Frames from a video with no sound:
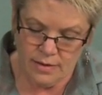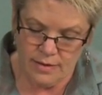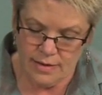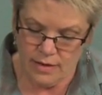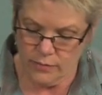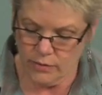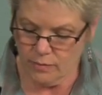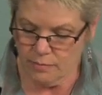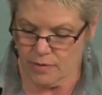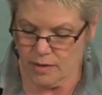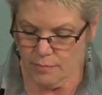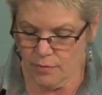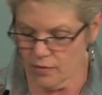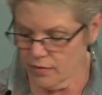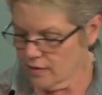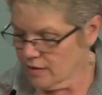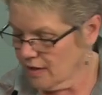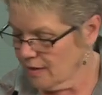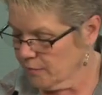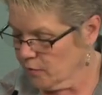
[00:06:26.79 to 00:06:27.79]
Now remember
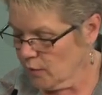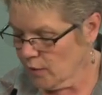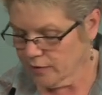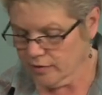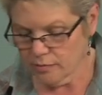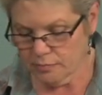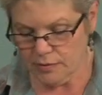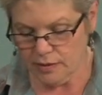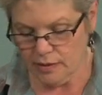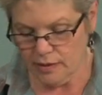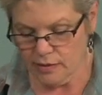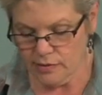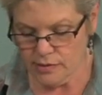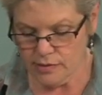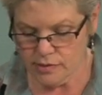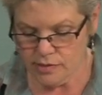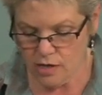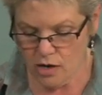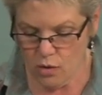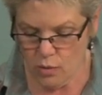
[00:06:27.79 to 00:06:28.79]
that I'm going to be
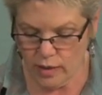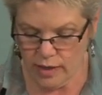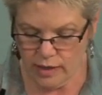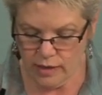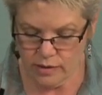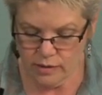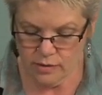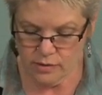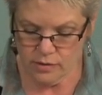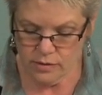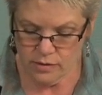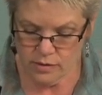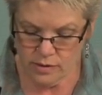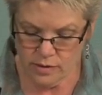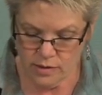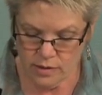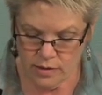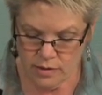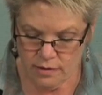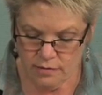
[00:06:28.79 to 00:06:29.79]
sewing
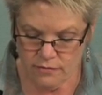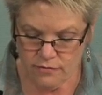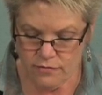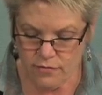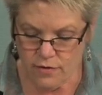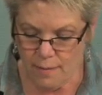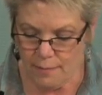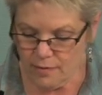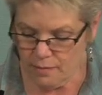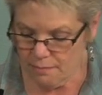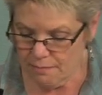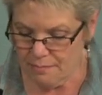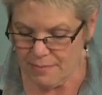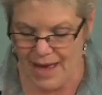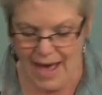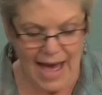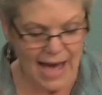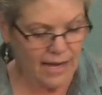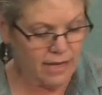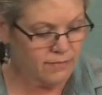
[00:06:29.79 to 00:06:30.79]
from the
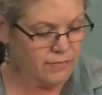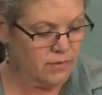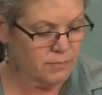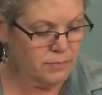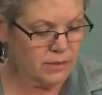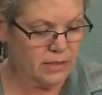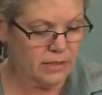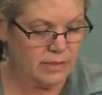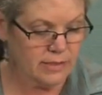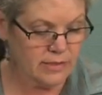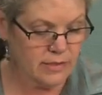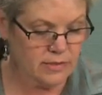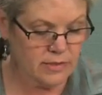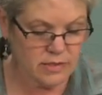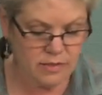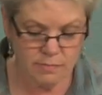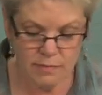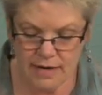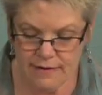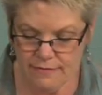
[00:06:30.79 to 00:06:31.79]
back of the piece. This
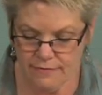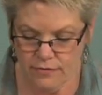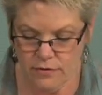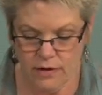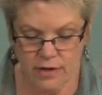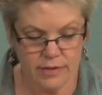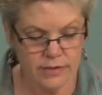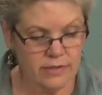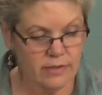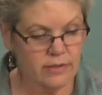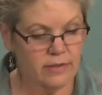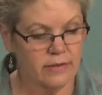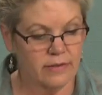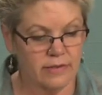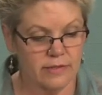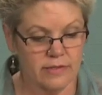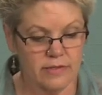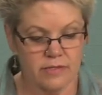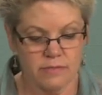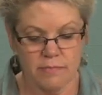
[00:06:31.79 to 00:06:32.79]
is my front,
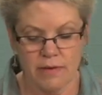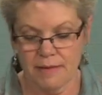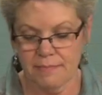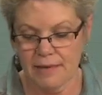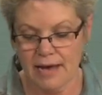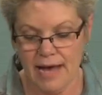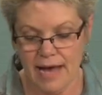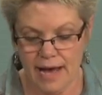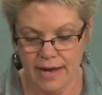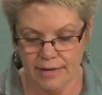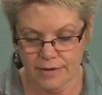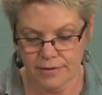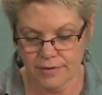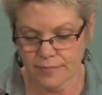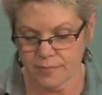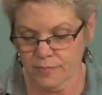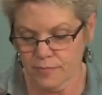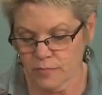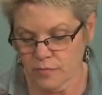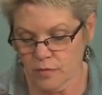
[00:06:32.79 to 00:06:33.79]
this is my back.
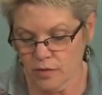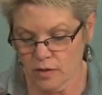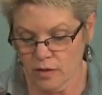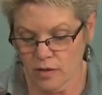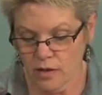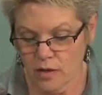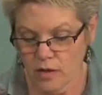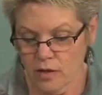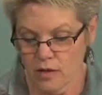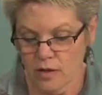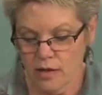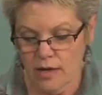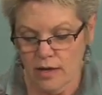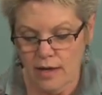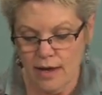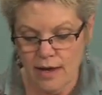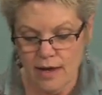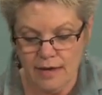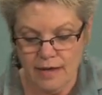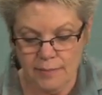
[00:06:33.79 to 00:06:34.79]

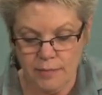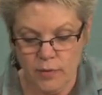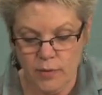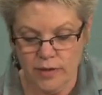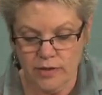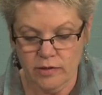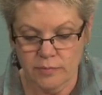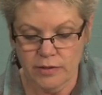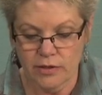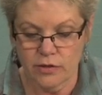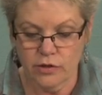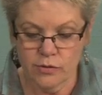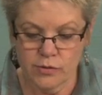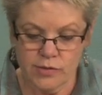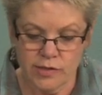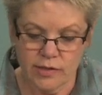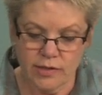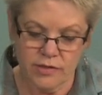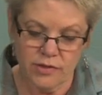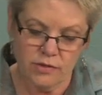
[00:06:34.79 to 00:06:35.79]
And I'm going to be
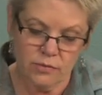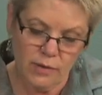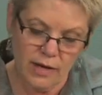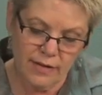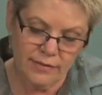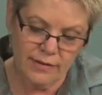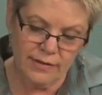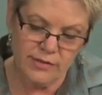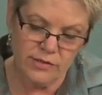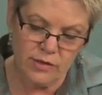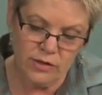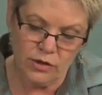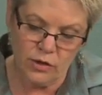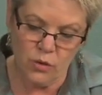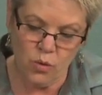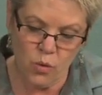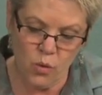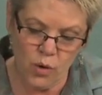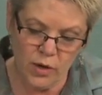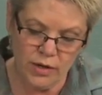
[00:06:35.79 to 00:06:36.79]
using a thread that's going to
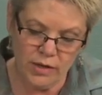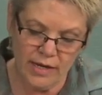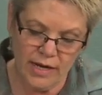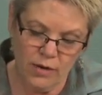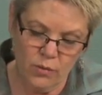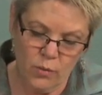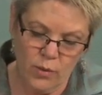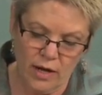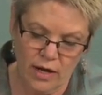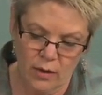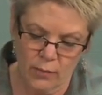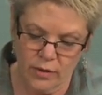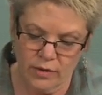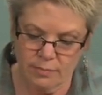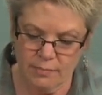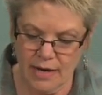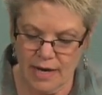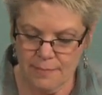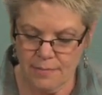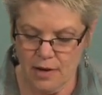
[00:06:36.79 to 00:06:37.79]
coordinate well with
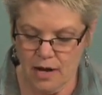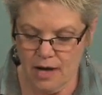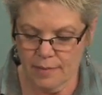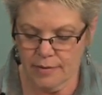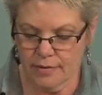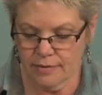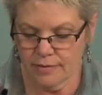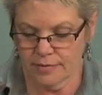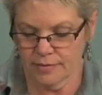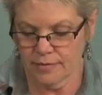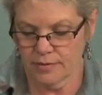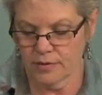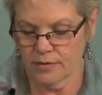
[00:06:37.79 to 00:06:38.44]
my bobbin.